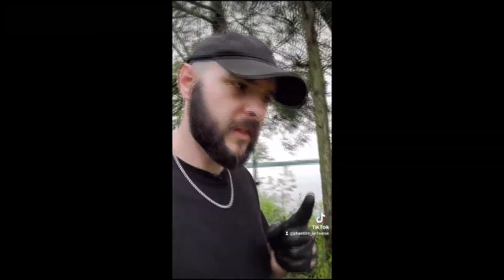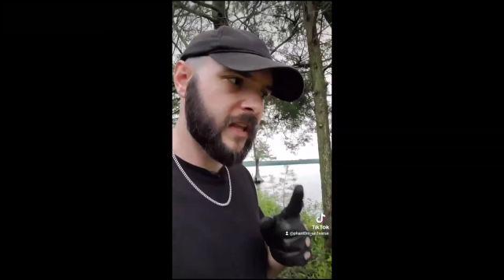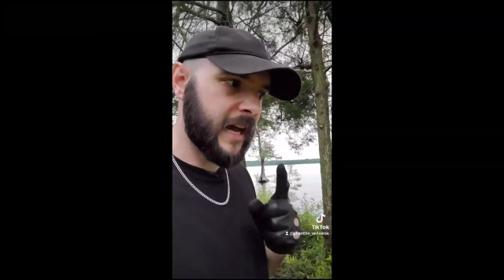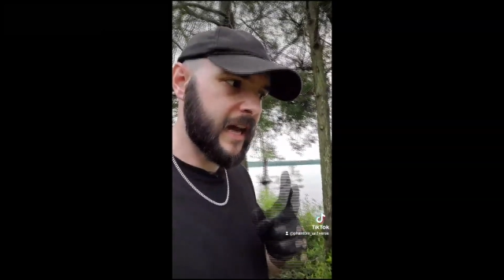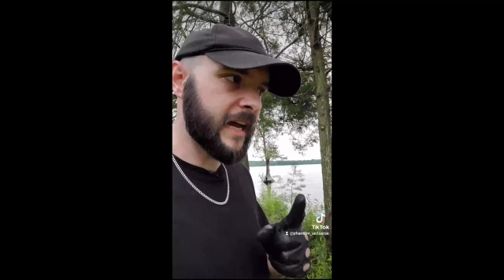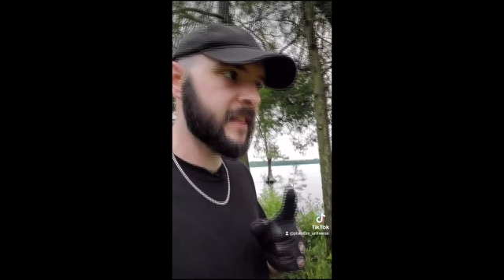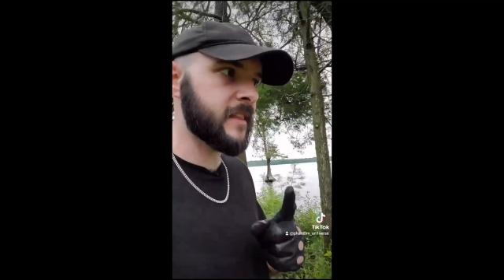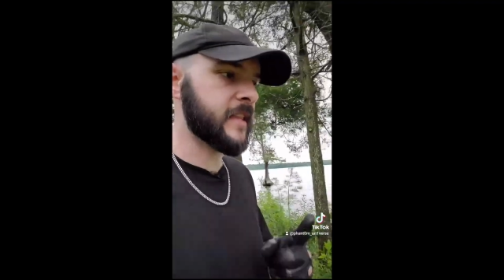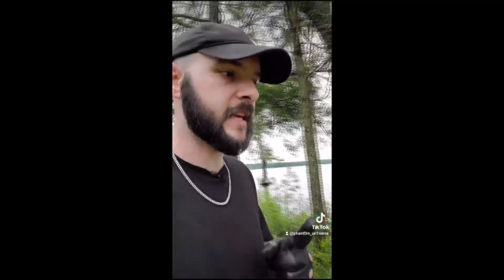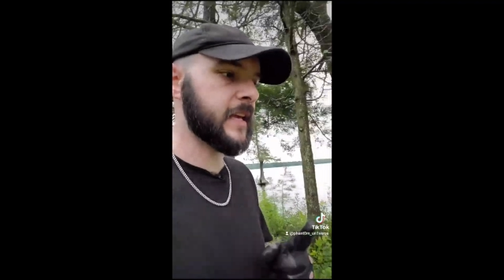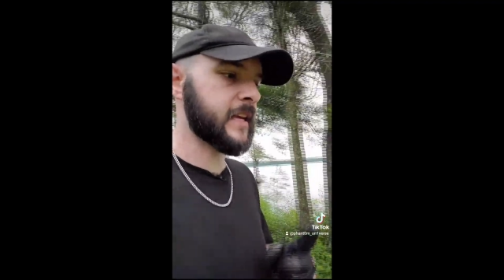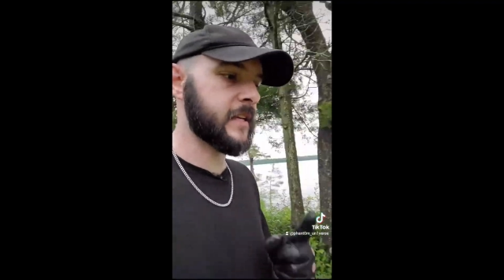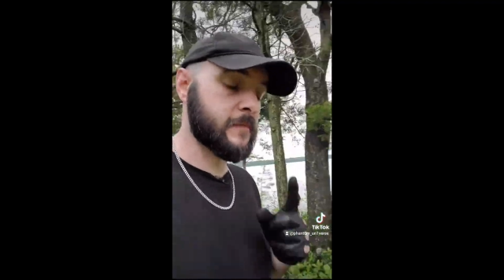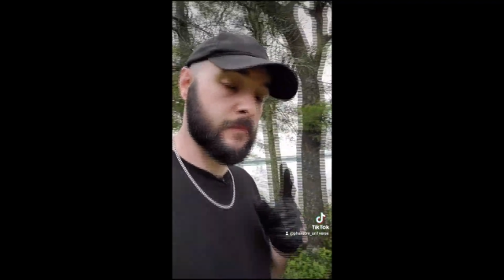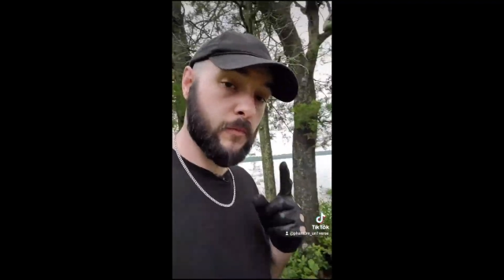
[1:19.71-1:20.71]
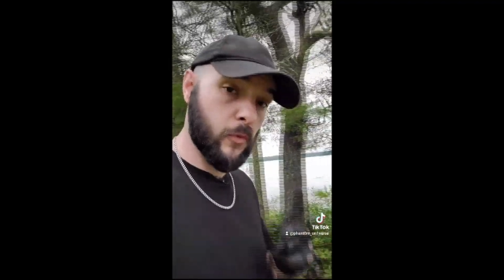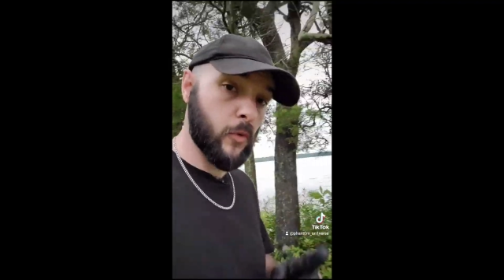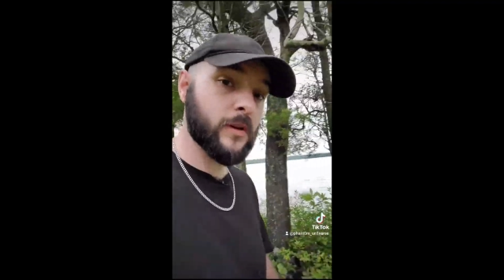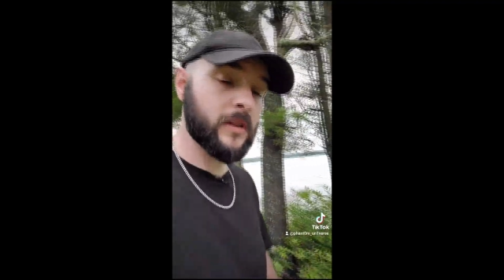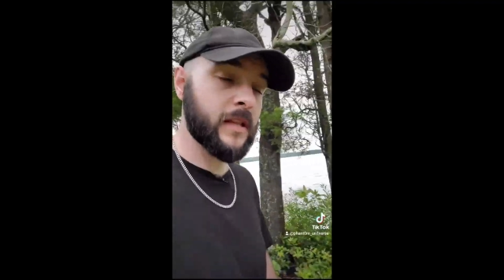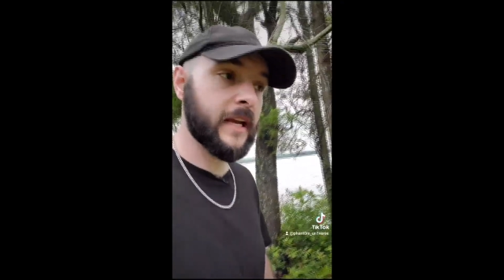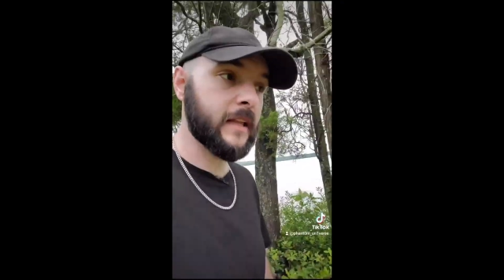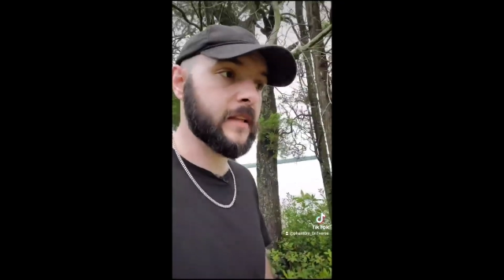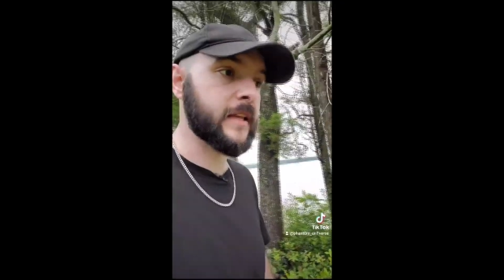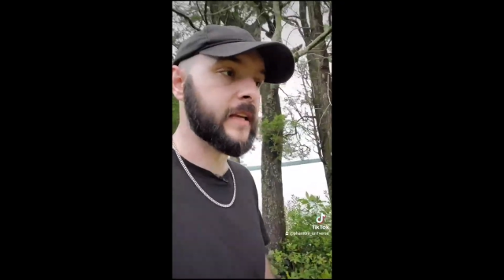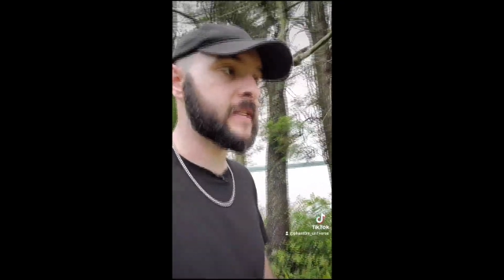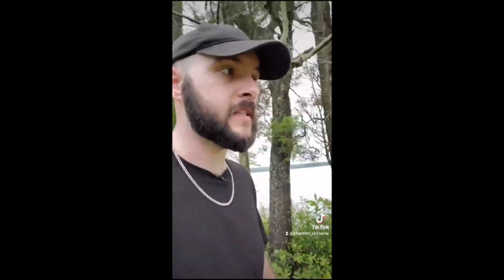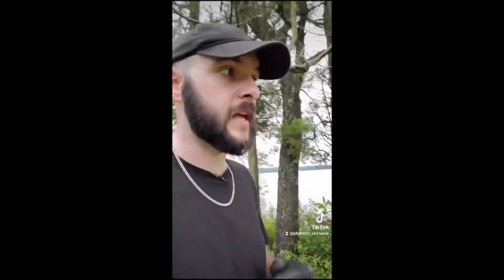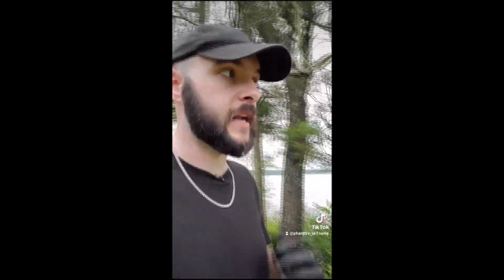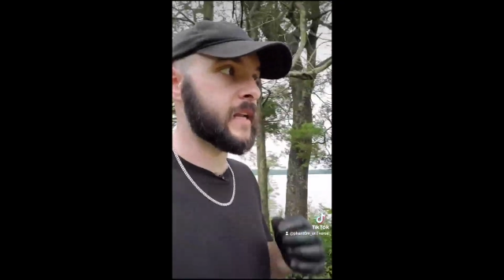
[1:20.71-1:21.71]
The one that I think is more
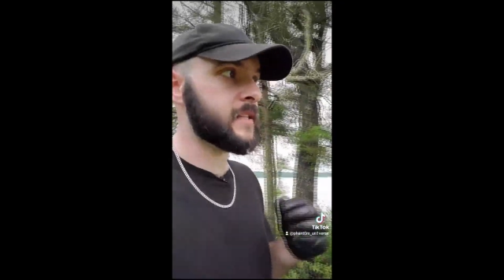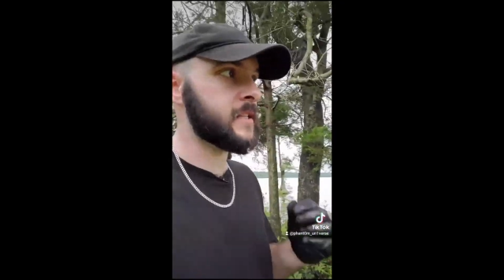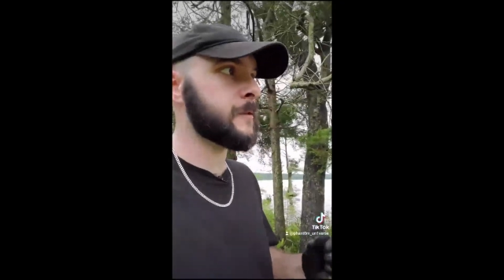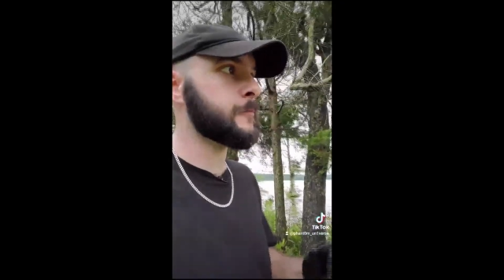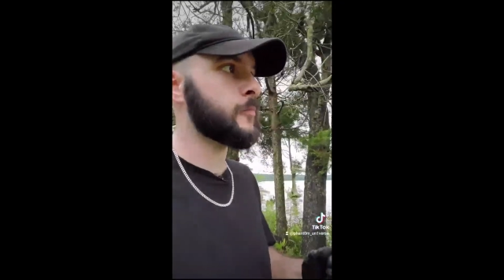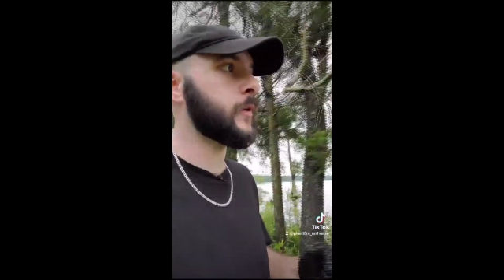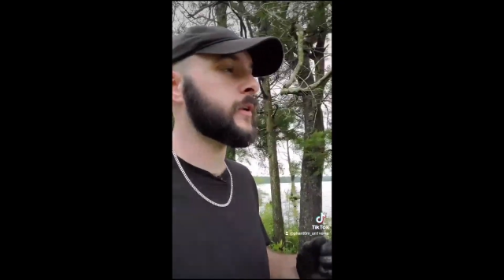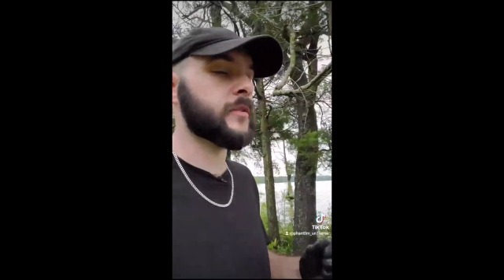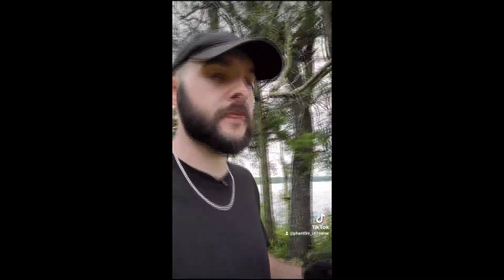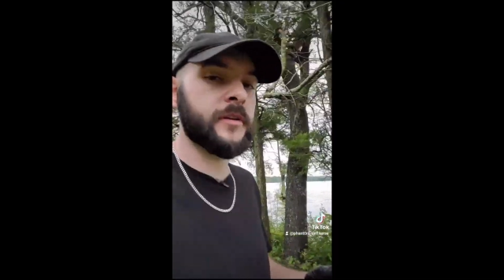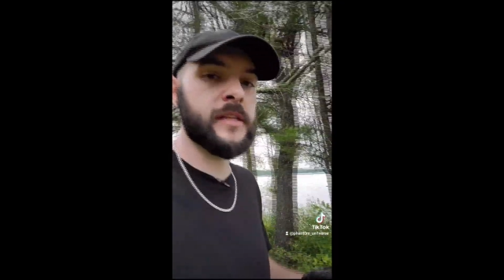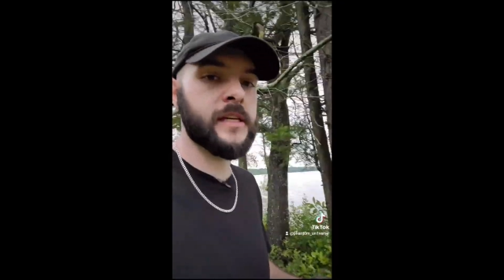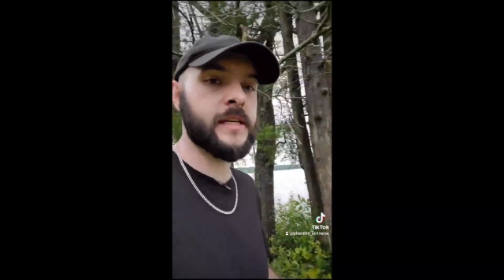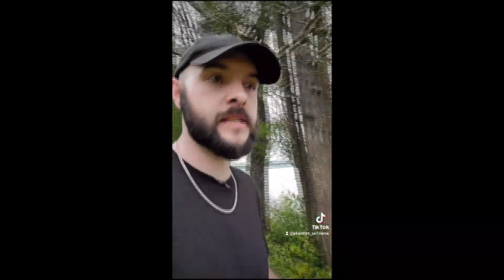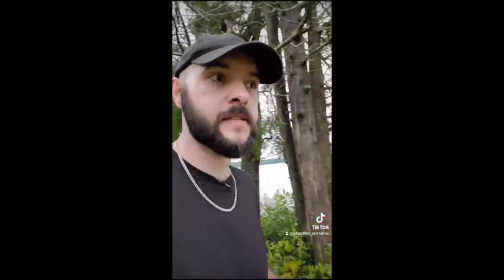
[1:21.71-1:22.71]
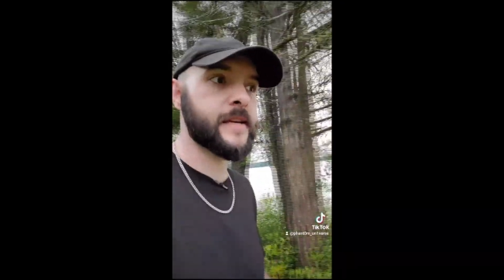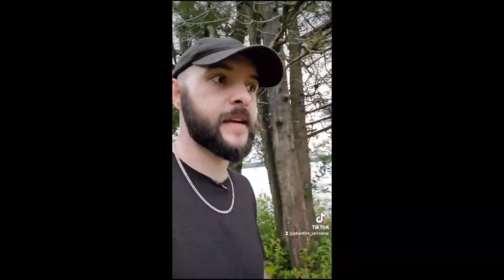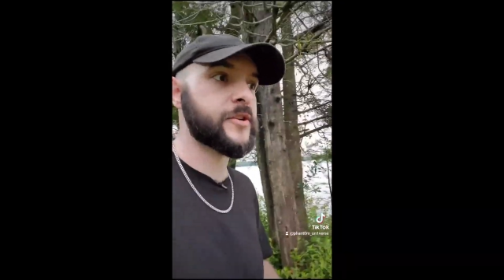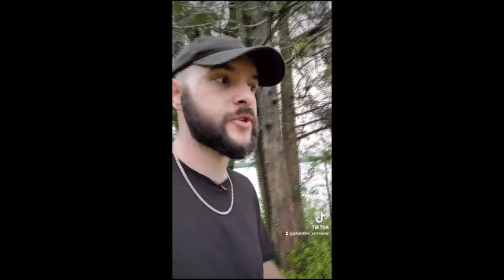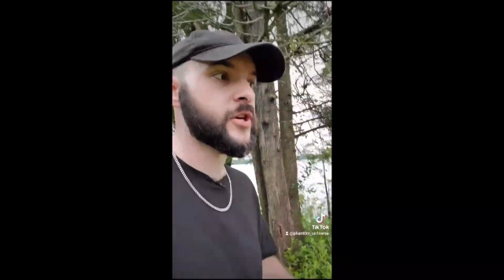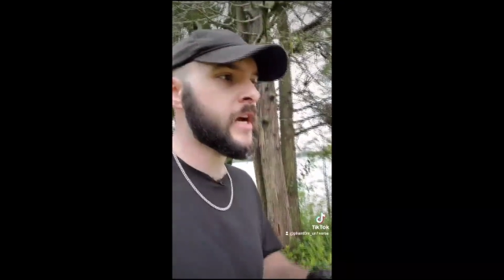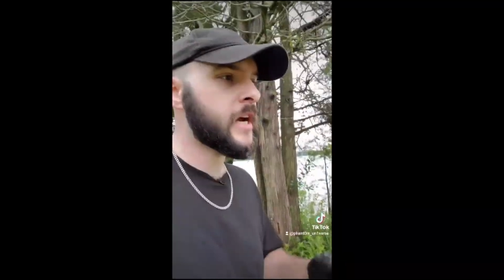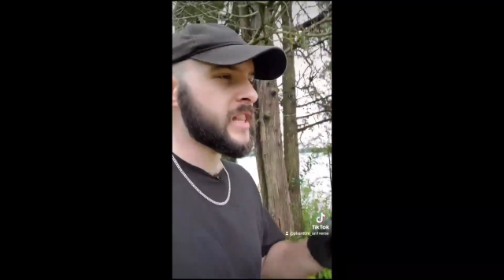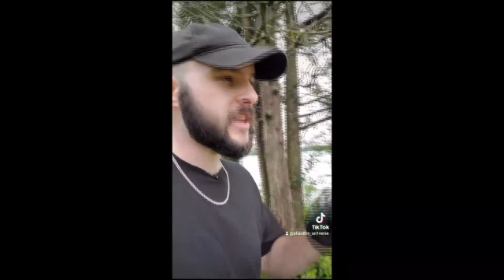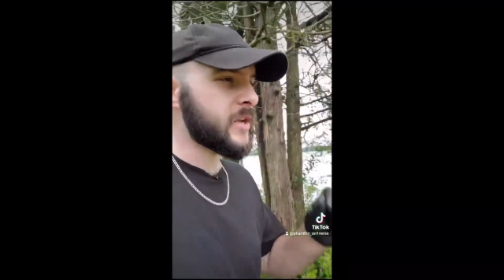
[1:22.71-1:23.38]
likely is that at some point during the Ice Age,